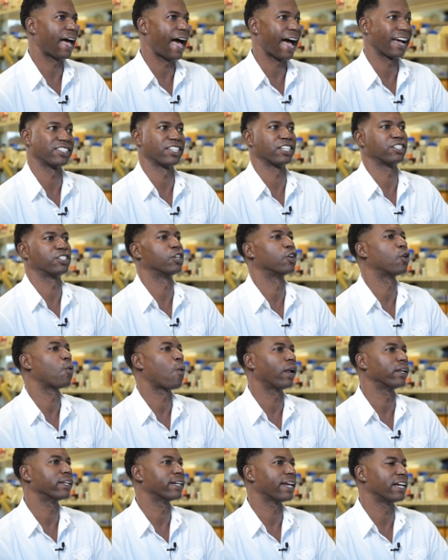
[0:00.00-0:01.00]
access to
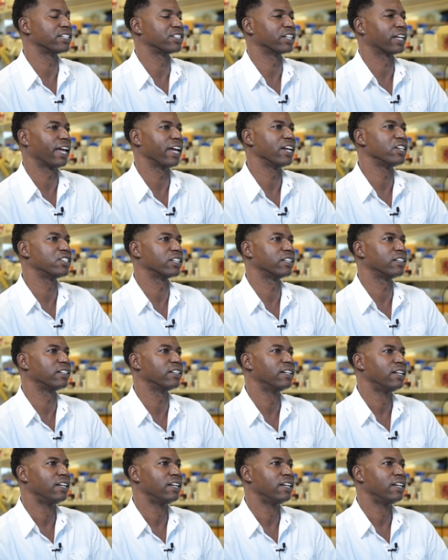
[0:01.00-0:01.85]
quality education.